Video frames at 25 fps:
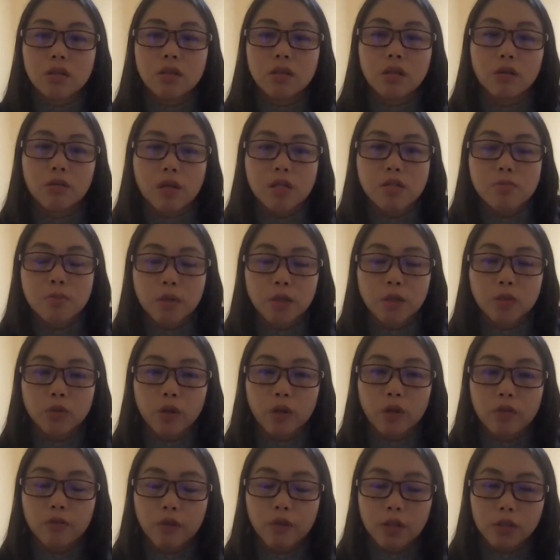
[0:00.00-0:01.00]
the
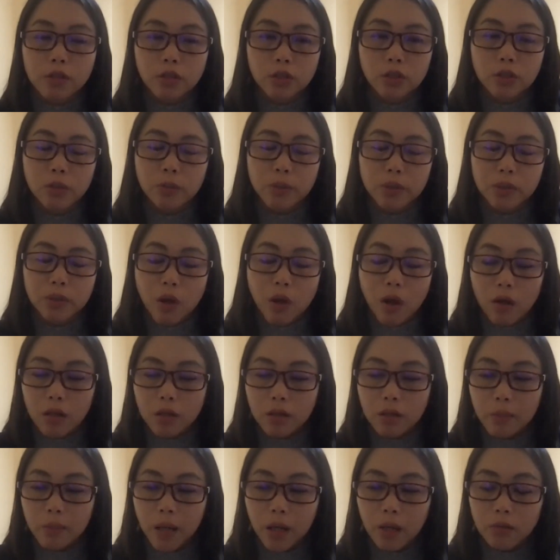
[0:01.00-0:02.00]
respiratory failure you were
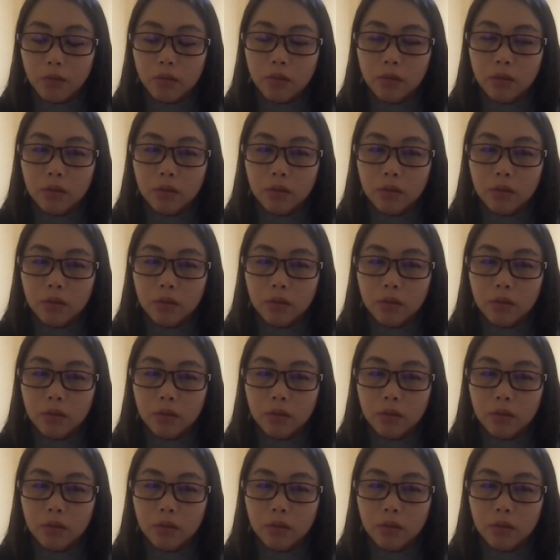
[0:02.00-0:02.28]
talking about.